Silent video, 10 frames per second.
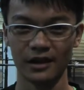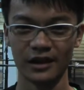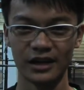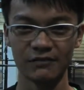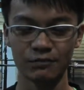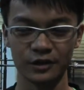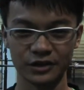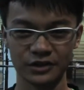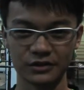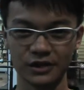Another
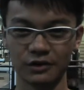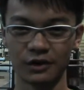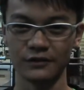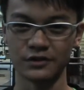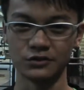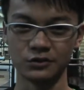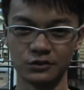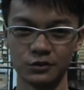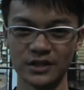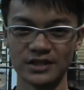precaution to take note of is
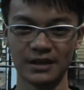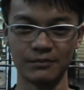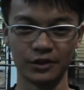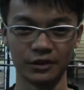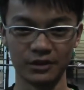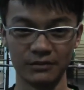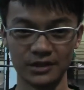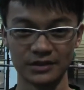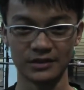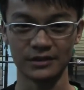to do weights that are beyond your
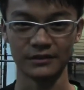limits.